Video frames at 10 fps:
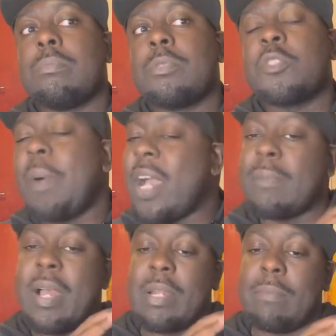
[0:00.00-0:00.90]

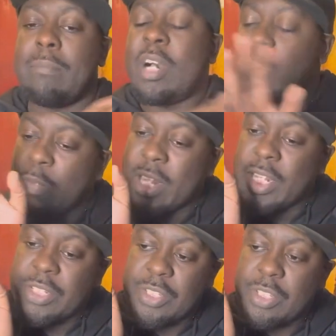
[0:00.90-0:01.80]
Spider-Man, Miles
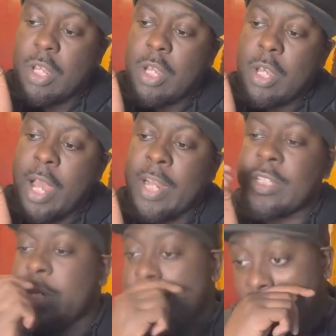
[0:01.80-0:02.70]
Morales. And
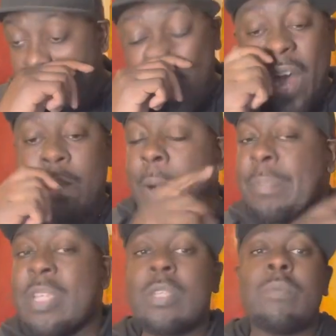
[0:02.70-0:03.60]
he's like, you know what? I can't
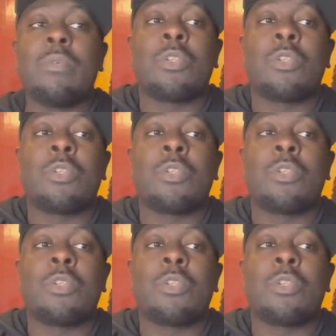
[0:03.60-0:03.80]
beat you.